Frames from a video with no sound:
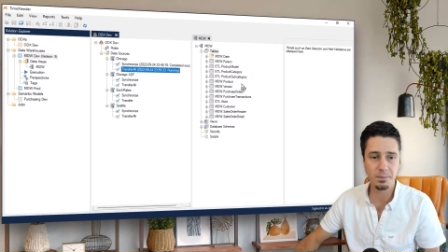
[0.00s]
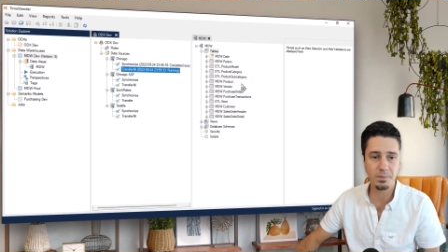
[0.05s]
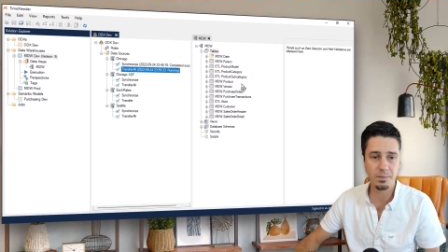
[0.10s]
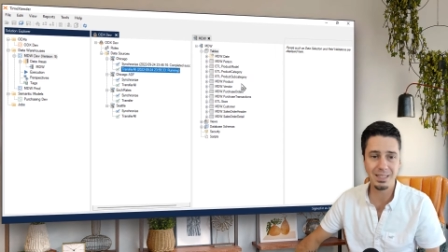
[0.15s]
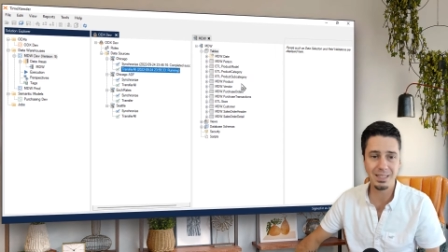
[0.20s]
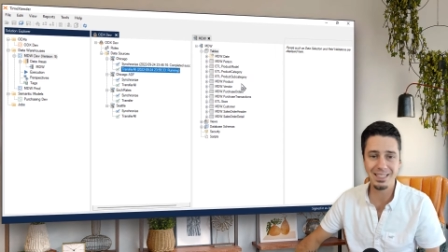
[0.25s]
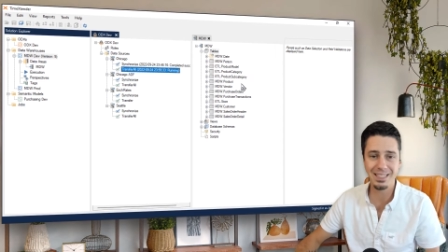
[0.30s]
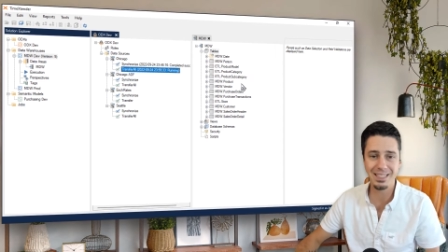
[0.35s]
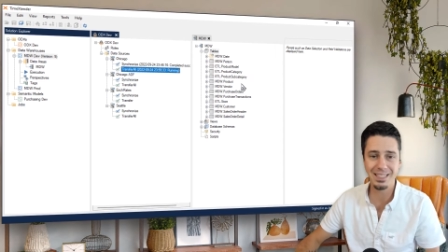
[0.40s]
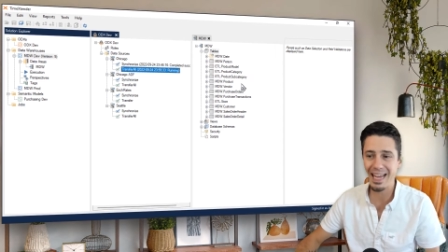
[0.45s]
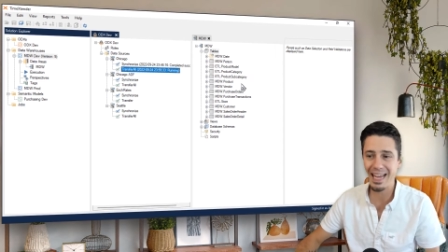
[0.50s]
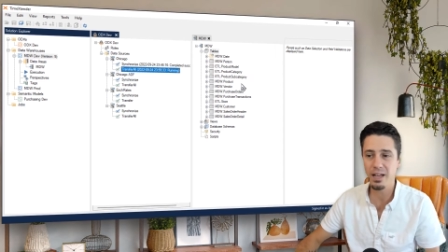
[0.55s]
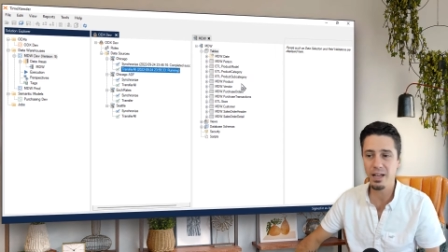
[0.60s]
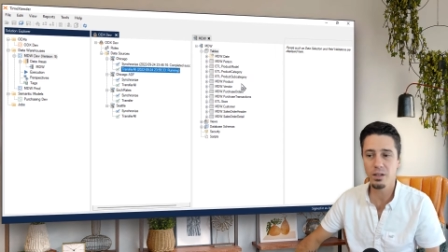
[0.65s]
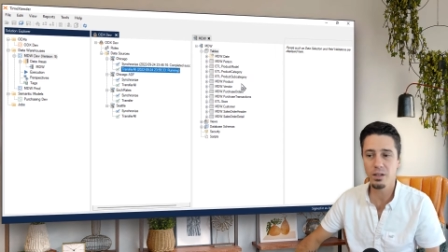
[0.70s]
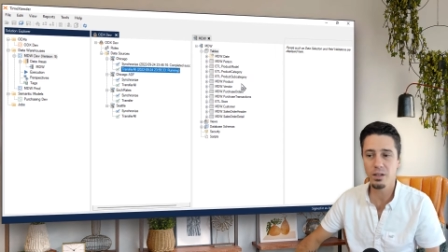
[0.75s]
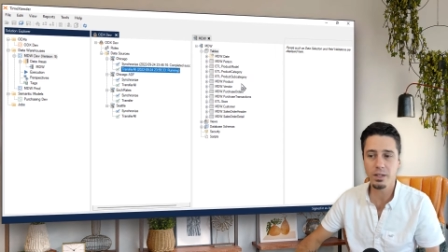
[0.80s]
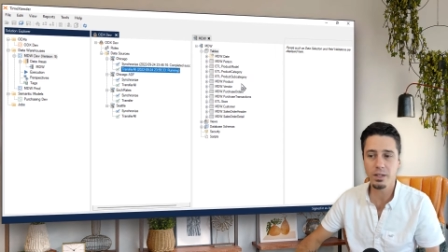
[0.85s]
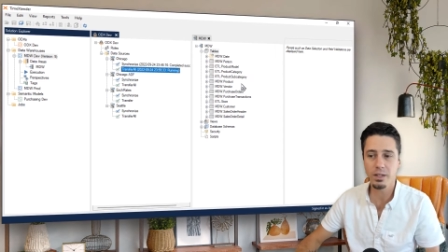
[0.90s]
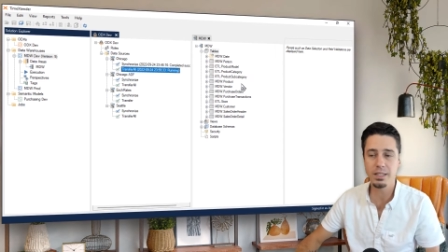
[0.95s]
Let's take a
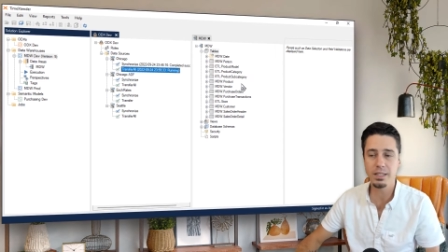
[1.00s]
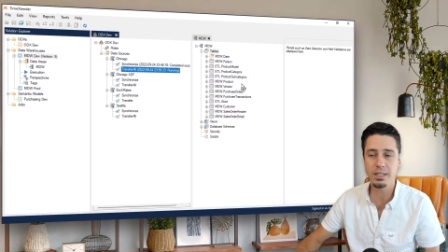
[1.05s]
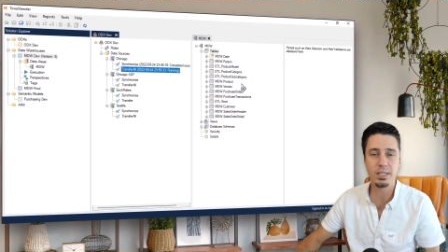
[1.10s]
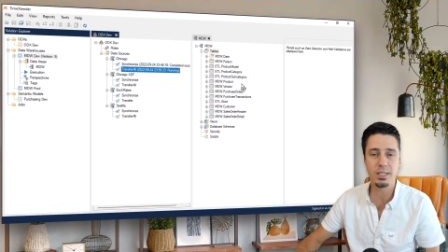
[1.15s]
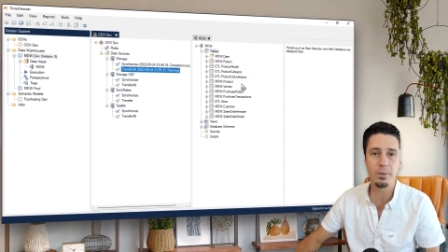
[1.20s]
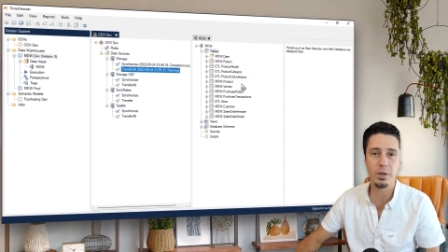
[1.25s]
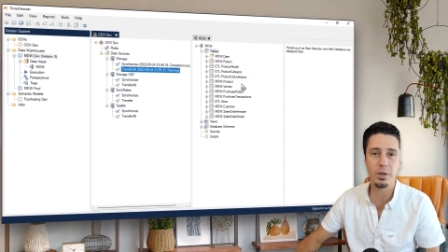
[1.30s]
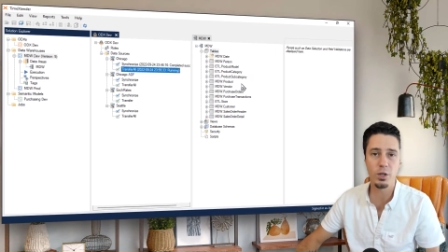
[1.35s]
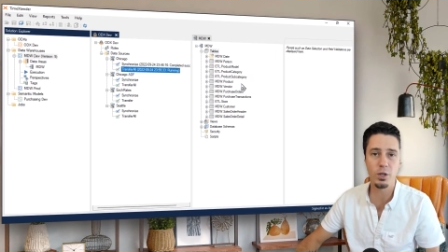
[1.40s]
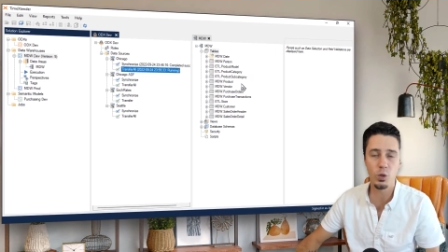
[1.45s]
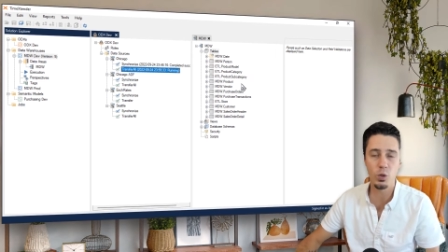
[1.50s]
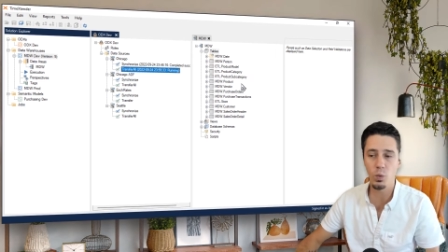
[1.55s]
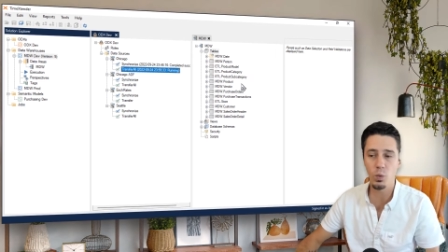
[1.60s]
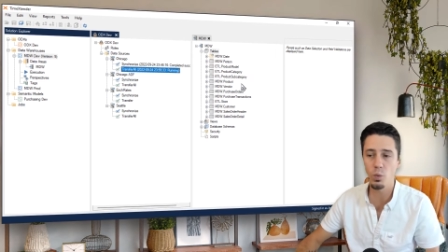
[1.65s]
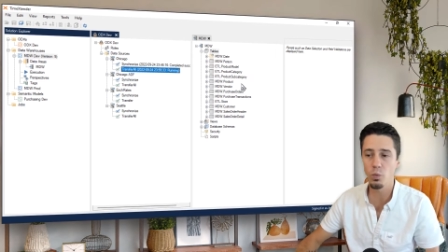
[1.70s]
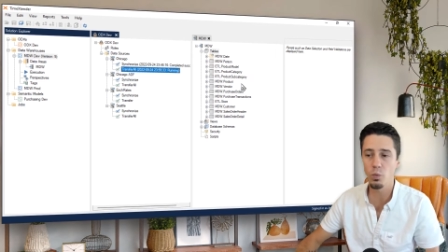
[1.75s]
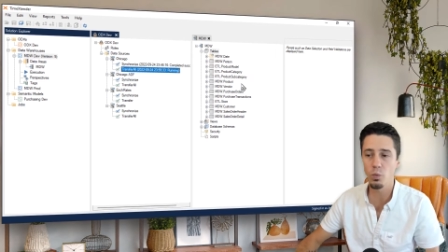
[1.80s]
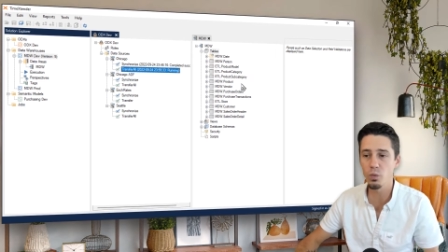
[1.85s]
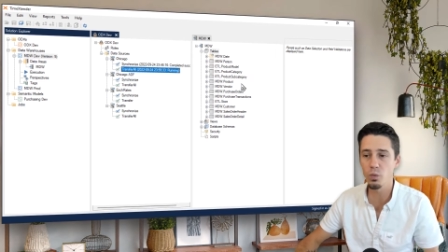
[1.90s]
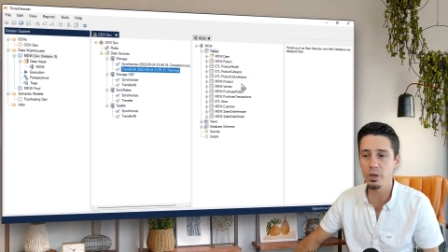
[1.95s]
look at some of the new
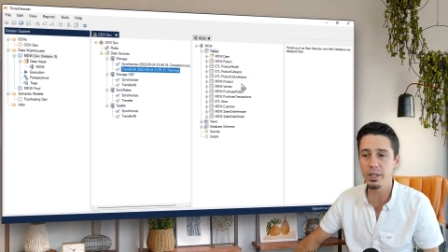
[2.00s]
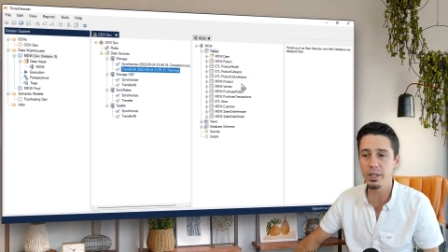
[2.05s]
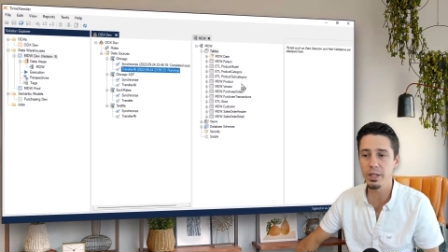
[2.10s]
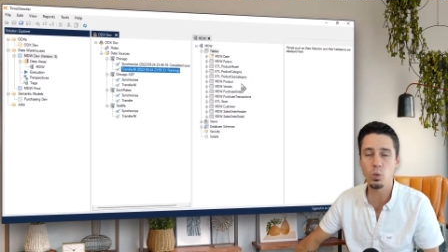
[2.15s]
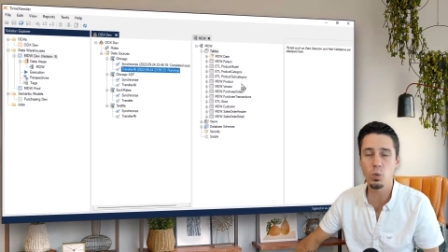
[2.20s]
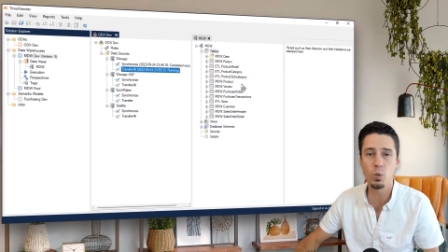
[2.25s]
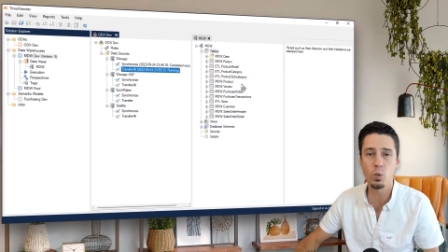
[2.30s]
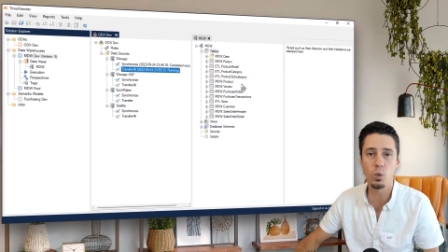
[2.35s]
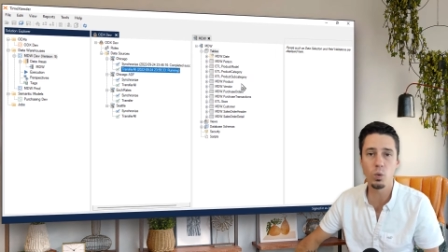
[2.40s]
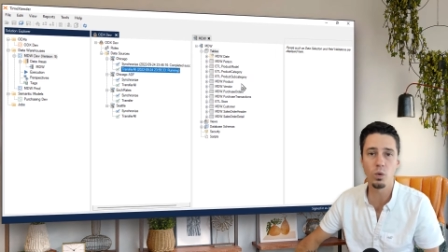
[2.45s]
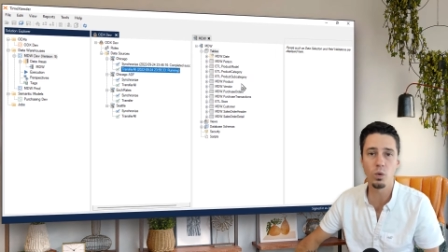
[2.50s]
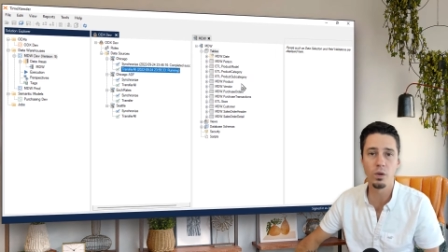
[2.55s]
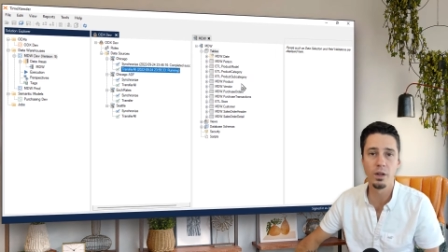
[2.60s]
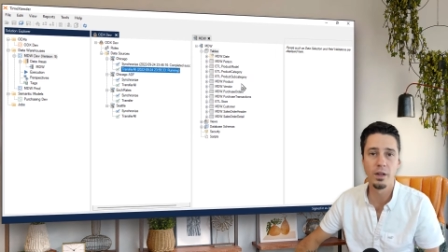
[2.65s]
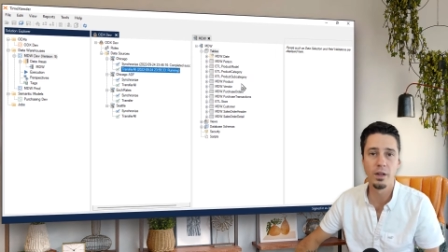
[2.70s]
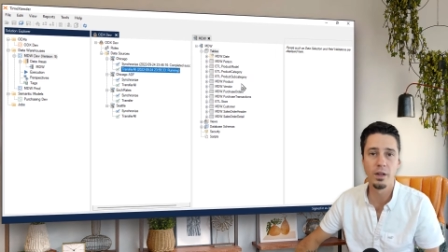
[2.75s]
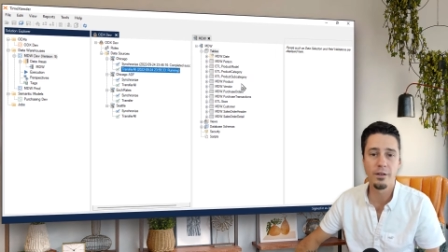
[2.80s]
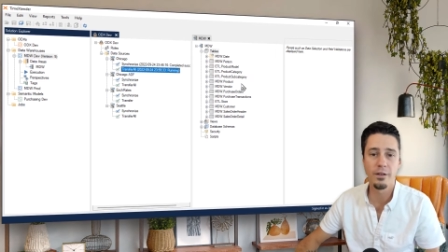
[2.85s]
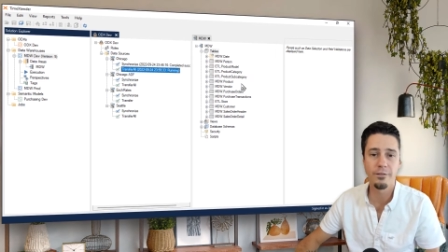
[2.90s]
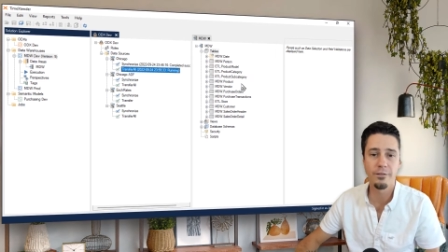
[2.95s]
really cool
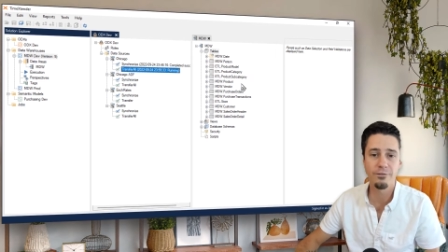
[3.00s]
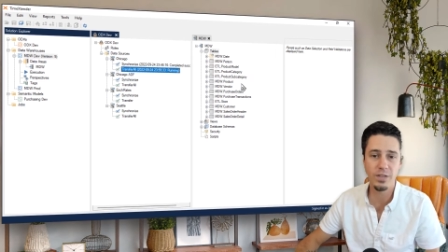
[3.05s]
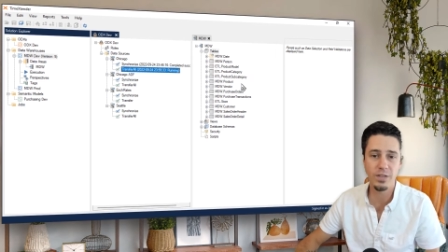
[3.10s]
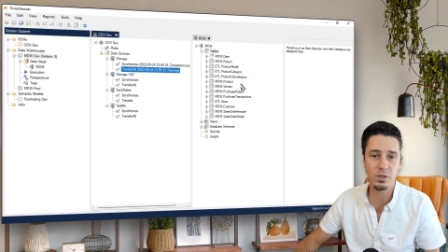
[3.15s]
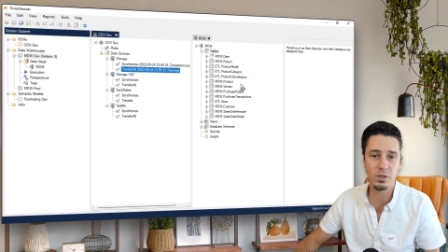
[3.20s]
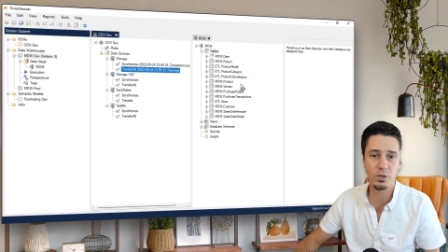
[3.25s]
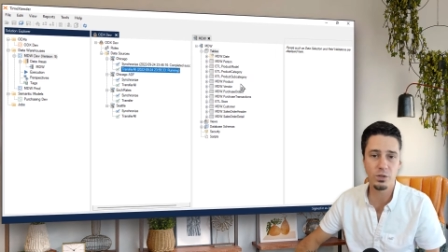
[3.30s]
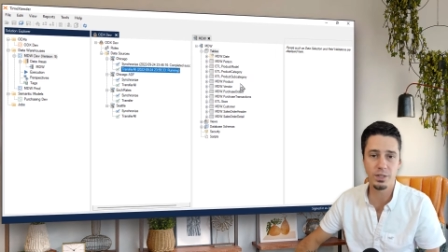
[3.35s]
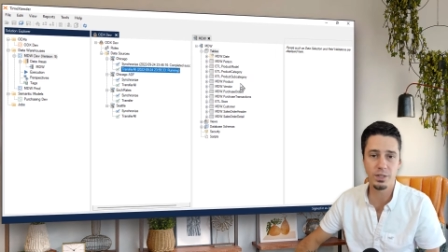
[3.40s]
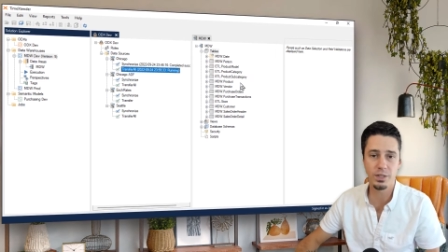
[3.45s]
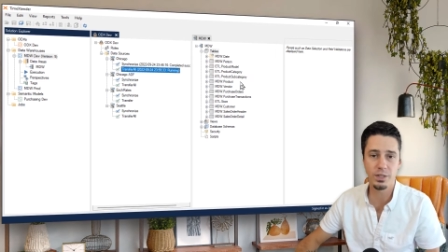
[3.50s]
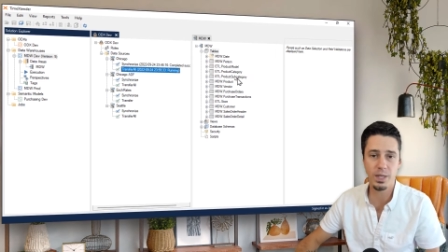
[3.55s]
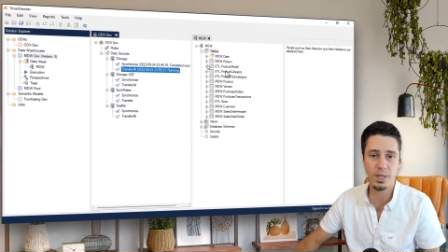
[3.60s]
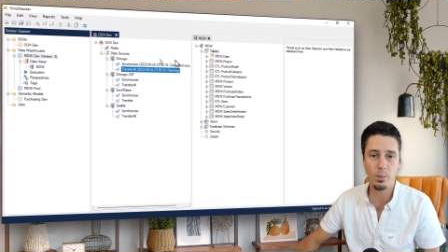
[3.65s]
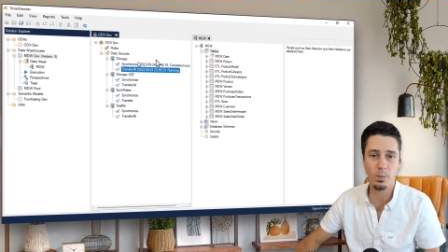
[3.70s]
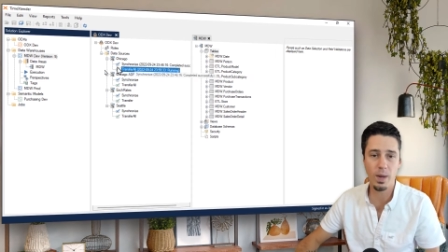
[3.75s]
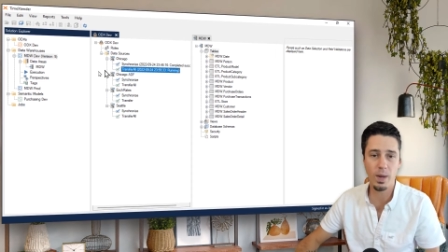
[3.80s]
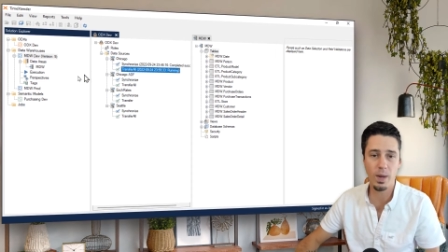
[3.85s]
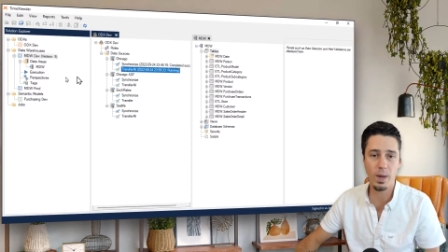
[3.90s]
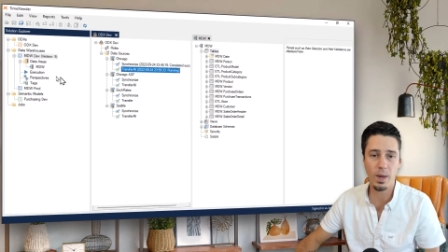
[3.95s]
features that we
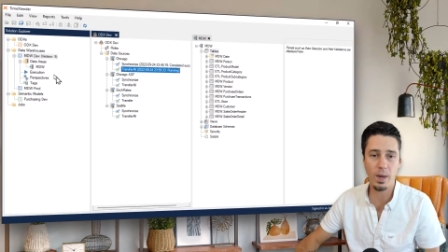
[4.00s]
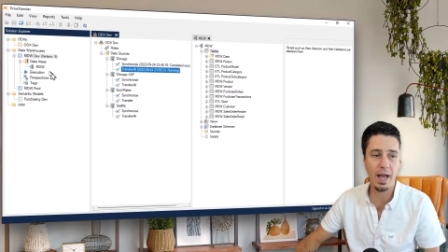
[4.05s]
have.